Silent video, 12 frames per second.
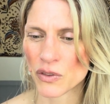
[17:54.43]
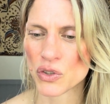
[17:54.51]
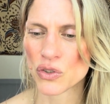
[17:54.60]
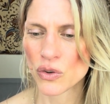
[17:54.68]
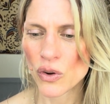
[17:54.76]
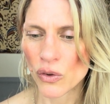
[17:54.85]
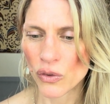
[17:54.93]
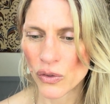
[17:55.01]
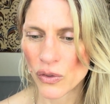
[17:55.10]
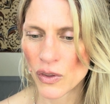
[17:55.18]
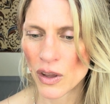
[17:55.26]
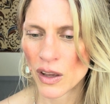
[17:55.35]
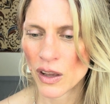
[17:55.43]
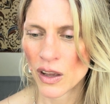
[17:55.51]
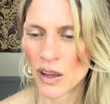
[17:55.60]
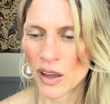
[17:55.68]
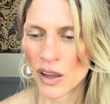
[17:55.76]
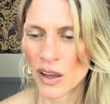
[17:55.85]
the truth.
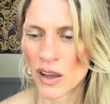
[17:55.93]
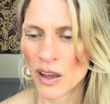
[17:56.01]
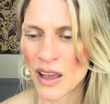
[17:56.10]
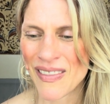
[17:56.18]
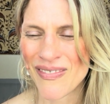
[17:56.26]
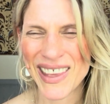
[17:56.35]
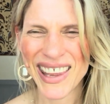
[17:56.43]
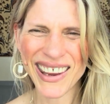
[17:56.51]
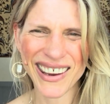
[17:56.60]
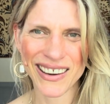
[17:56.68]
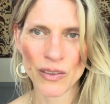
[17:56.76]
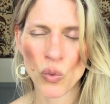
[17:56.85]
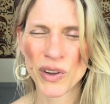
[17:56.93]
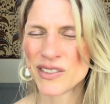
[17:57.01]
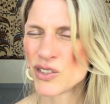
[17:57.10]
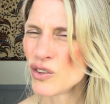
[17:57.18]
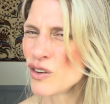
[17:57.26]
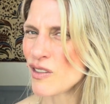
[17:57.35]
And then once
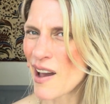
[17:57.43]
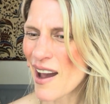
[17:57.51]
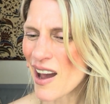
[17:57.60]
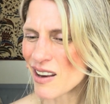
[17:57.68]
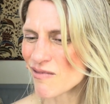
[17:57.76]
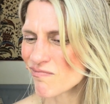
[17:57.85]
you do that,